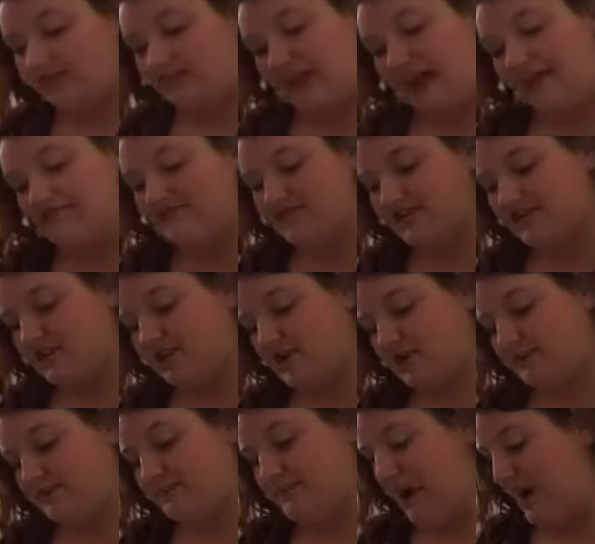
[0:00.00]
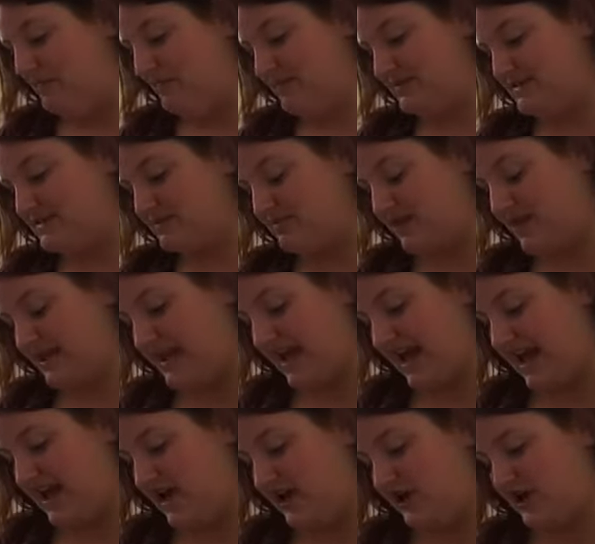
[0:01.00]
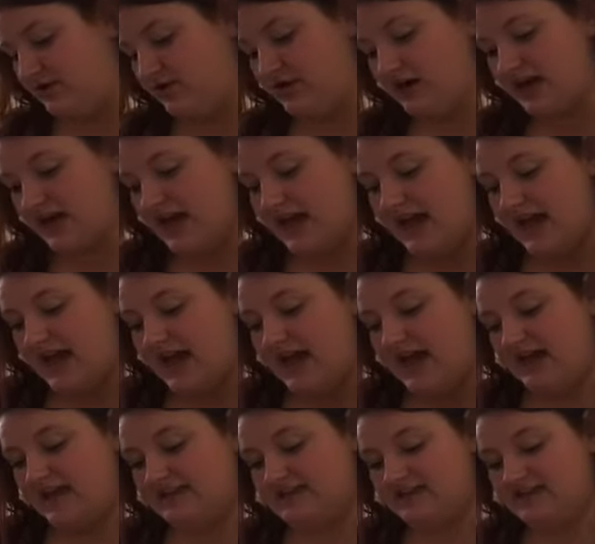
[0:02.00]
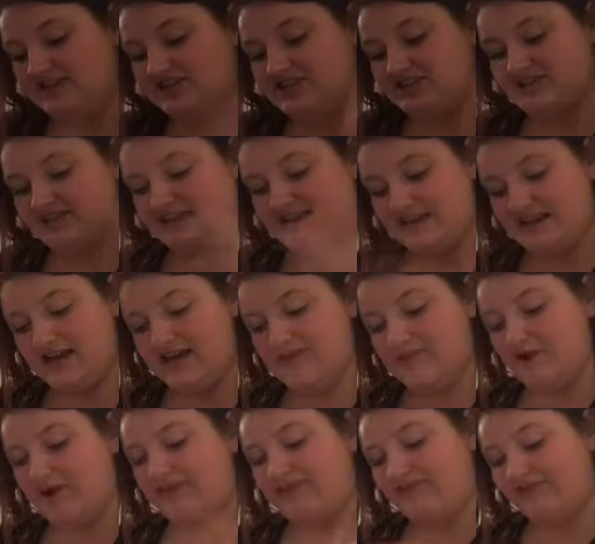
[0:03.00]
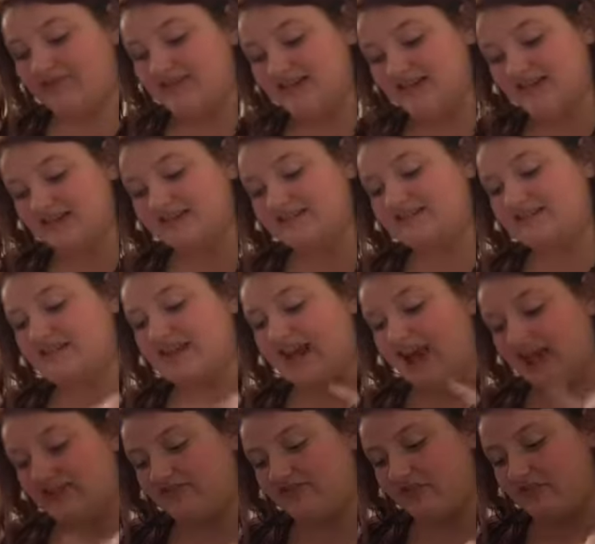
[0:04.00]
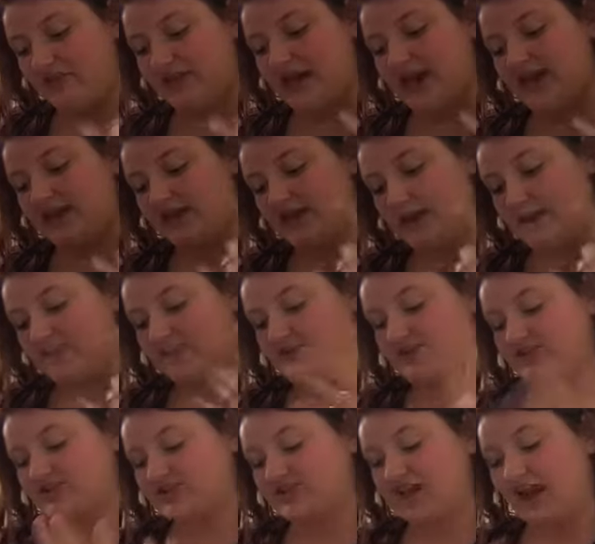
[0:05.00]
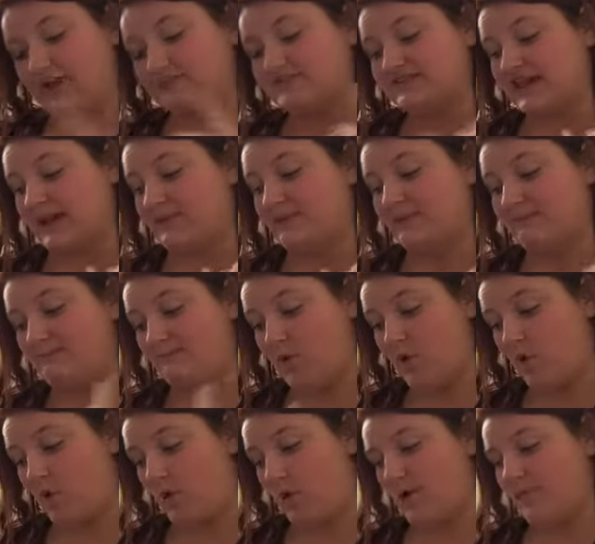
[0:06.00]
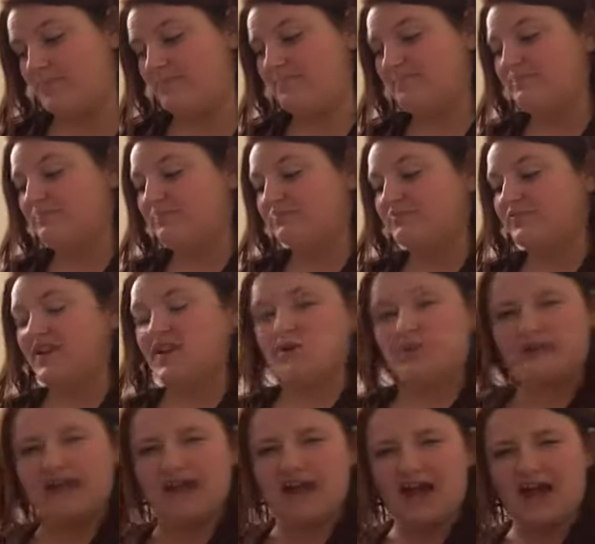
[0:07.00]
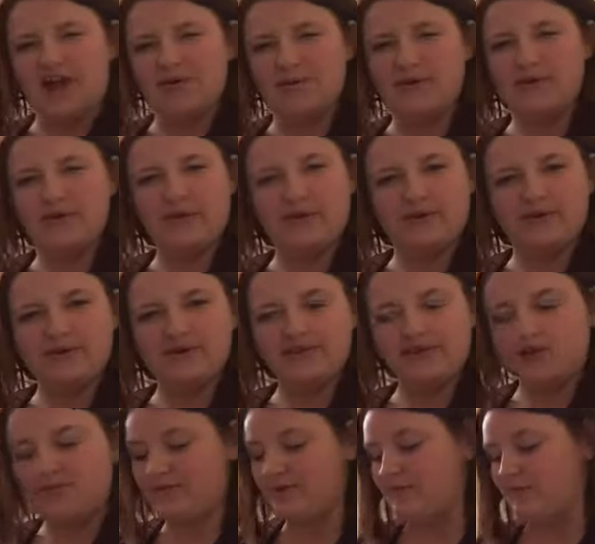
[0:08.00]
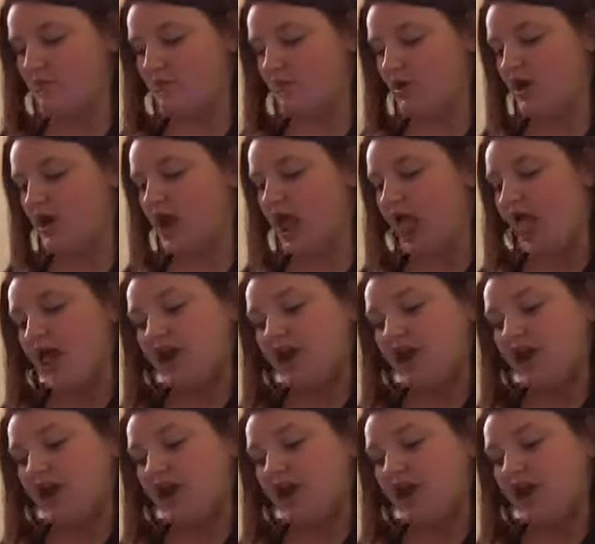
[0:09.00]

Laugh and Learn Puppies Piano. And it teaches them on this the alphabet, numbers, shapes, and more. We went with a little bit more